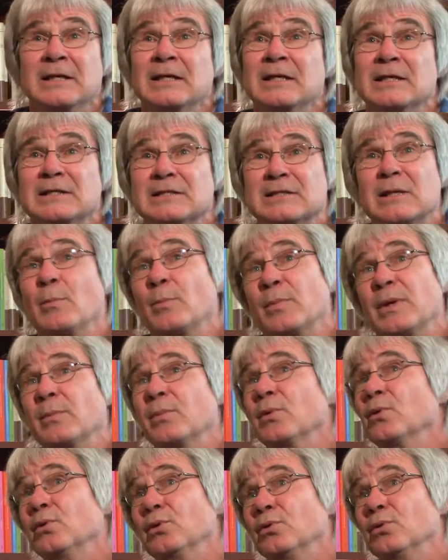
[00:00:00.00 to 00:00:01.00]
Some
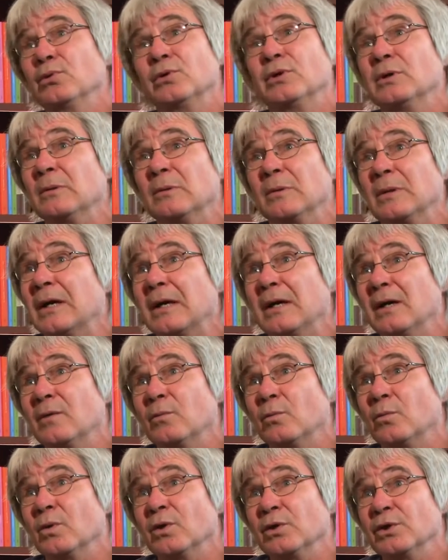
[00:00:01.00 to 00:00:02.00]
people
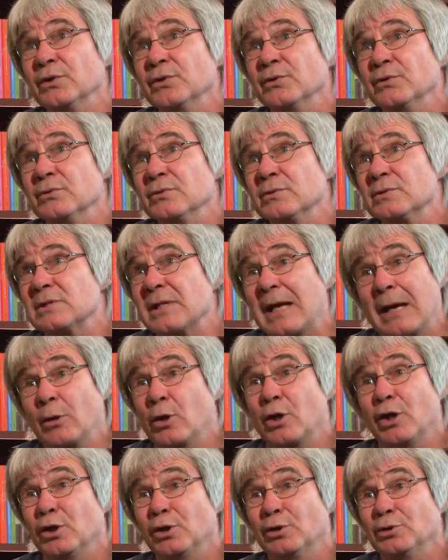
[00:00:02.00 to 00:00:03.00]
will use
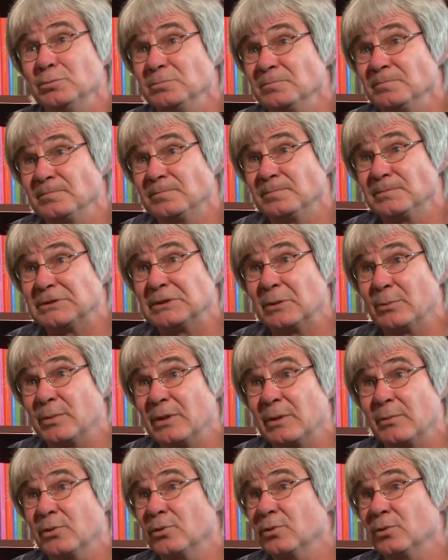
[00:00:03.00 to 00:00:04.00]
alcohol, some
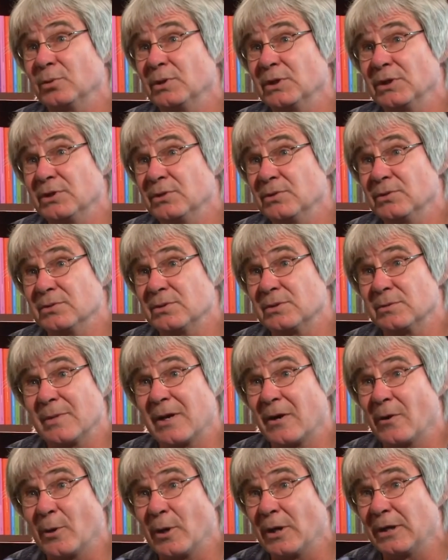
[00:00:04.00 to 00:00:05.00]
people will use
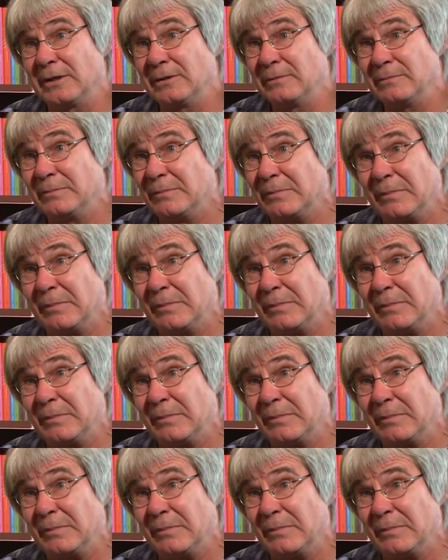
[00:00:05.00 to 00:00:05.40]
marijuana,